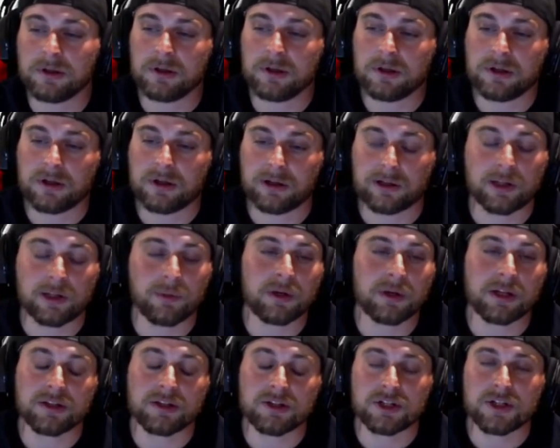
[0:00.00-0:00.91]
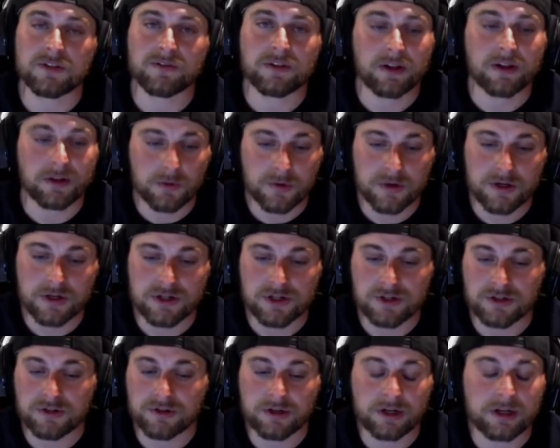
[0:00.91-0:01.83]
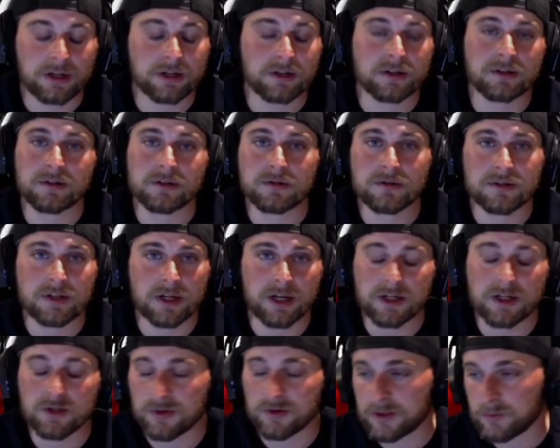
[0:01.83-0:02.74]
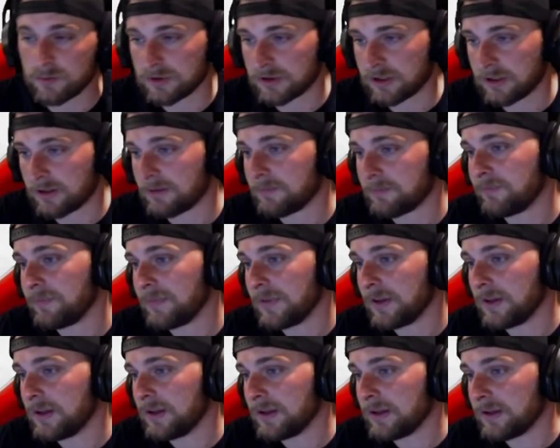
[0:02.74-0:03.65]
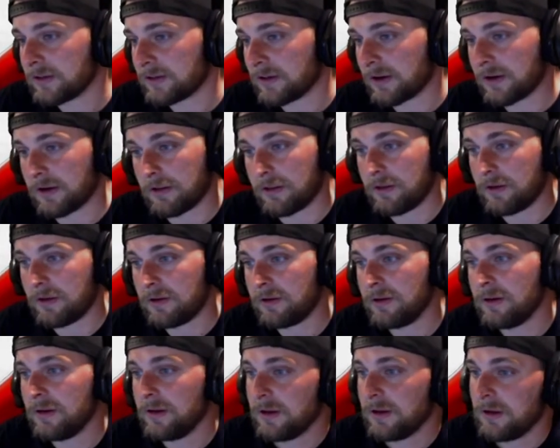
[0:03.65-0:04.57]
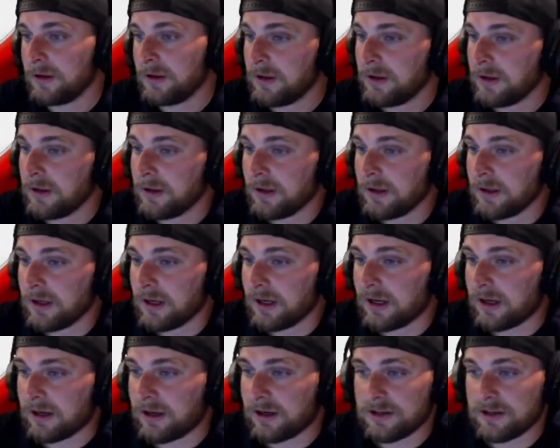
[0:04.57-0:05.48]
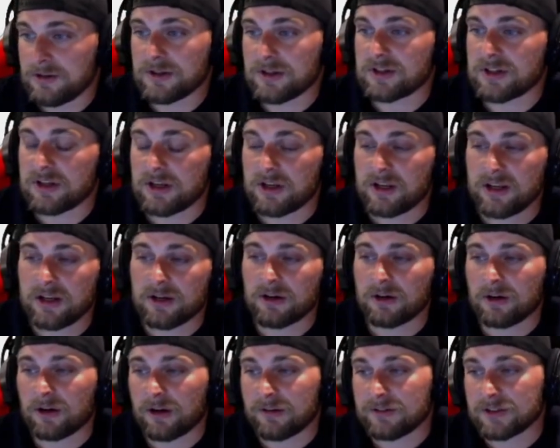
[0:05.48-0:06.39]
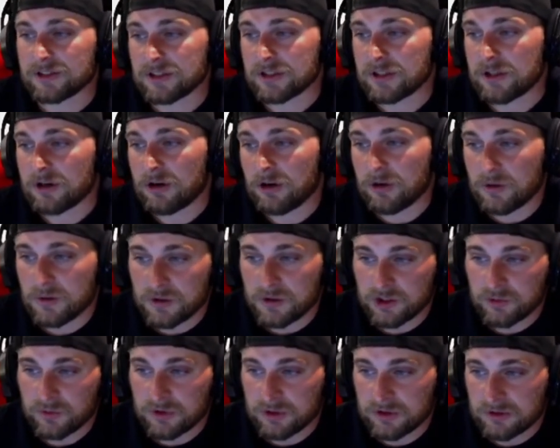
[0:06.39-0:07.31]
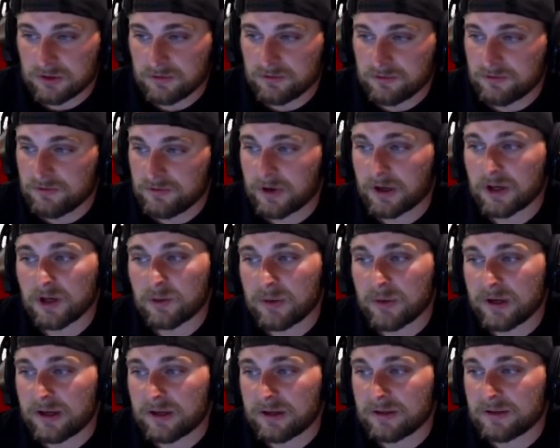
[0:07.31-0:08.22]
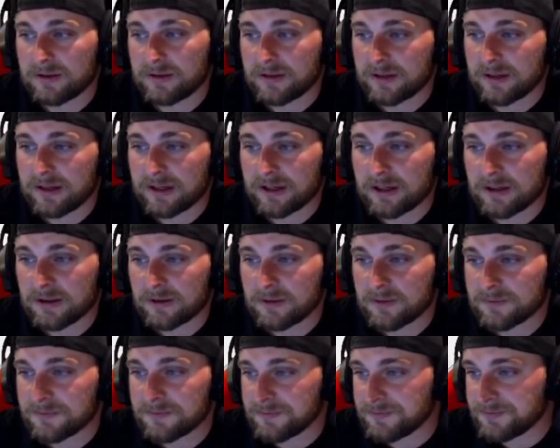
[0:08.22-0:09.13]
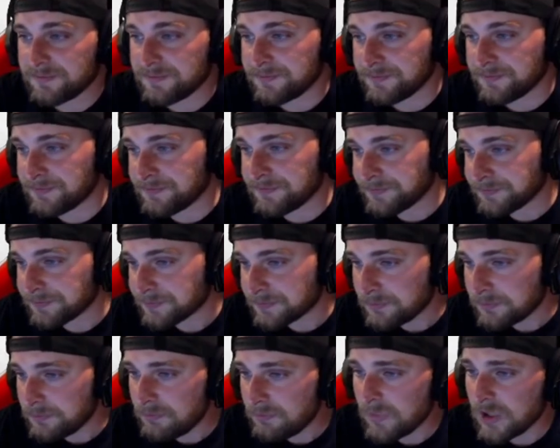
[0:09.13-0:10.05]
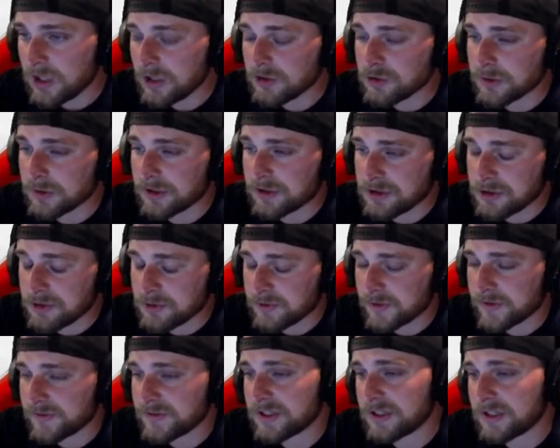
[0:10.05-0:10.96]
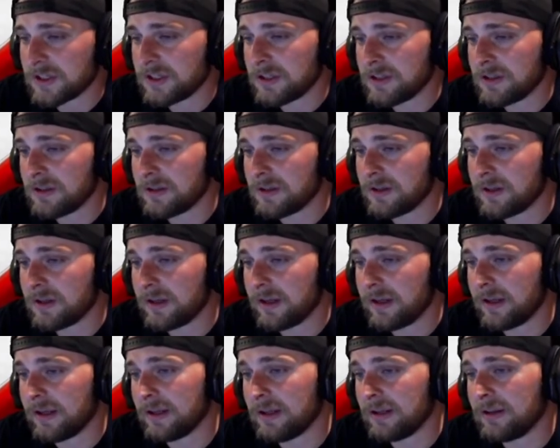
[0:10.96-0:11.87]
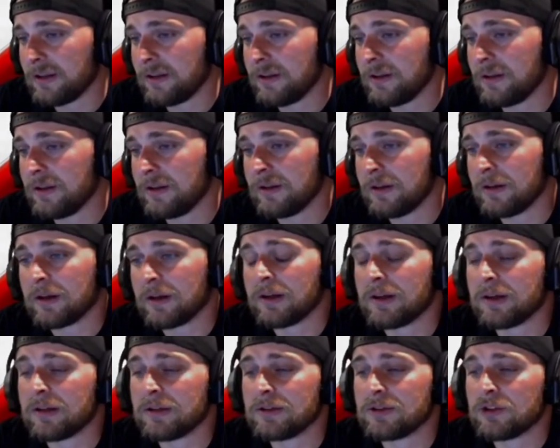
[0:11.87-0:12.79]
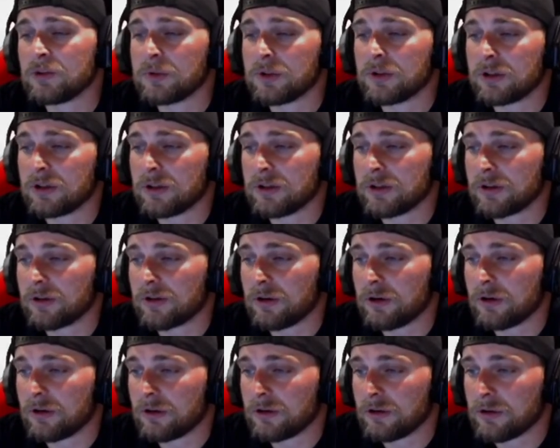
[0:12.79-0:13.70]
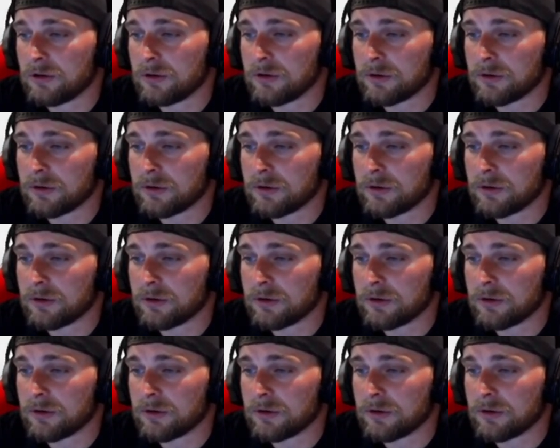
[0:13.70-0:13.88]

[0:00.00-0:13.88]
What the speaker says: Eliminate the Chieftain out of the equation. You're not going to side scrape with that. It's not a thing. And you can see here, obviously, hull armor, very bad. Now, to Between the 215 and the Super Conch, the hull